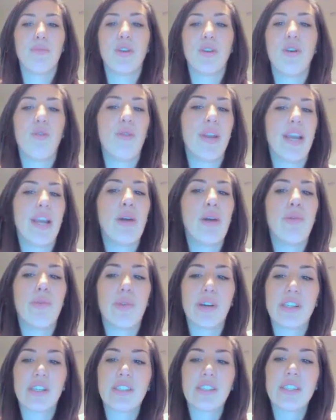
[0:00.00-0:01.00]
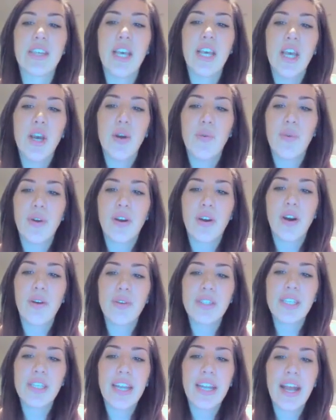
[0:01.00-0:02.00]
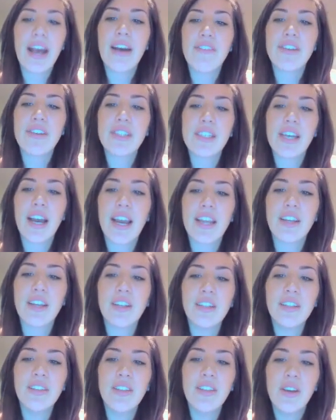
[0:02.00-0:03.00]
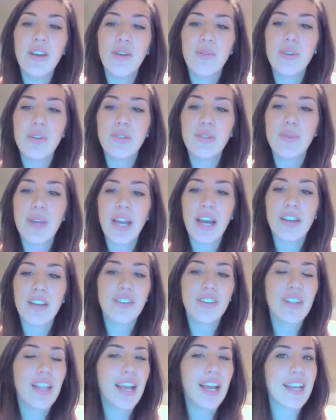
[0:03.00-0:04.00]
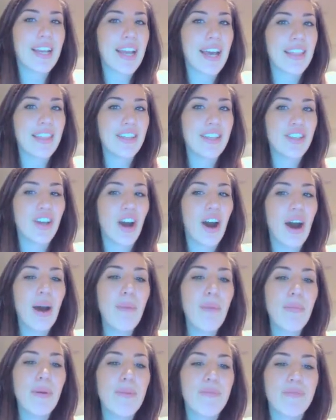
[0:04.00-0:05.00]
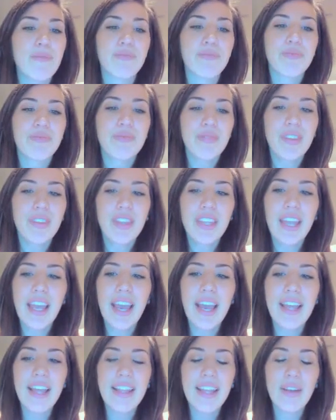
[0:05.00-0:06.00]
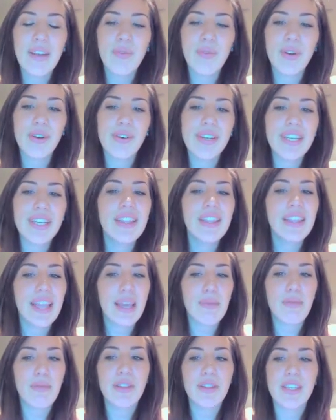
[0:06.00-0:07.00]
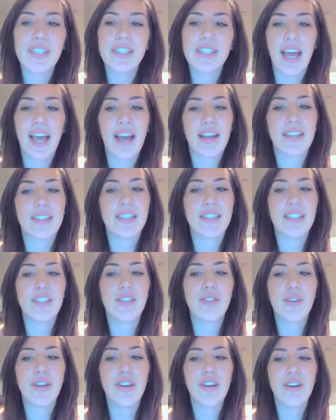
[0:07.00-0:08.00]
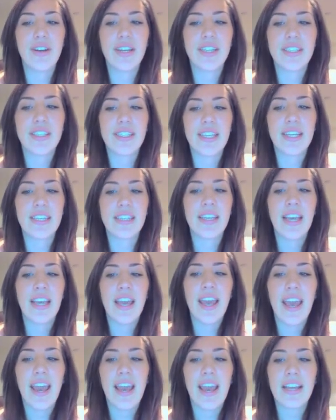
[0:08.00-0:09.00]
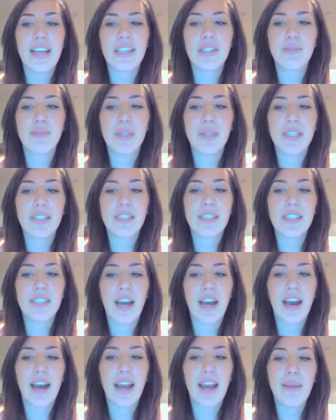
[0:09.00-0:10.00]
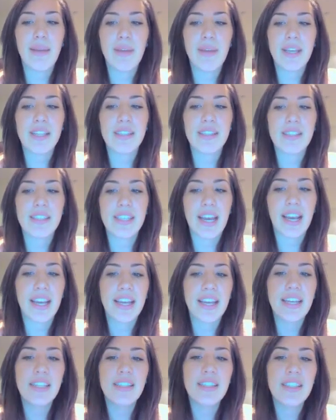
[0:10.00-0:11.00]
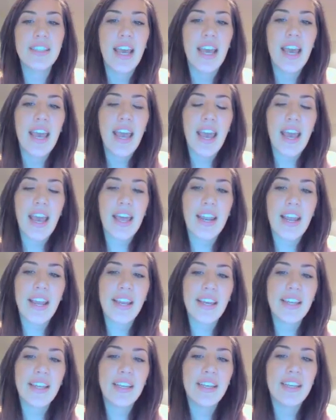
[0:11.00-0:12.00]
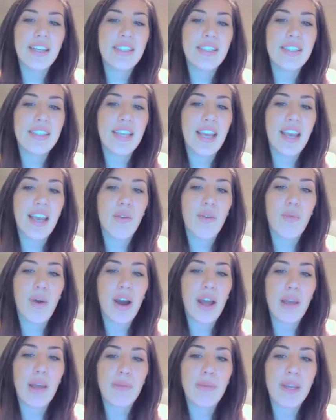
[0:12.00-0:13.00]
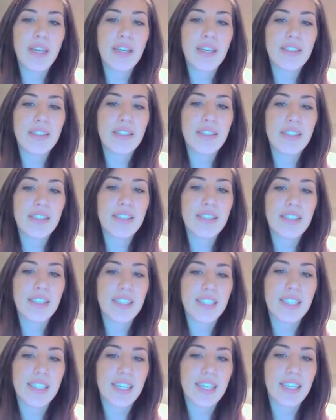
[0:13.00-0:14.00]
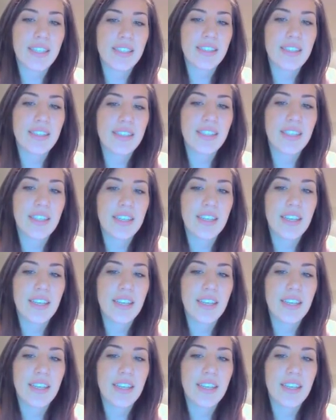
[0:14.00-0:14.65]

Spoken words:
going outwards. We're always going to have a title, which we underline at the top. And then we're going to label these axes. So here I'm going to say x means time in seconds, and I'm going to say y means distance.